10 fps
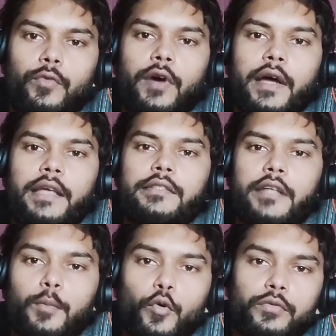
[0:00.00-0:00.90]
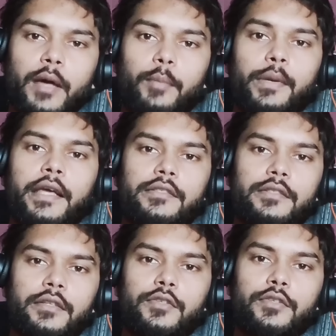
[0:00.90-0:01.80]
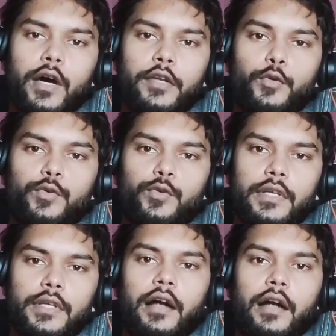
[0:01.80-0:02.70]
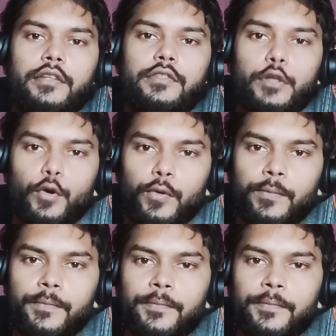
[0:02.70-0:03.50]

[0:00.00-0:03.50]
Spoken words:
or why some of the applications you are using are slow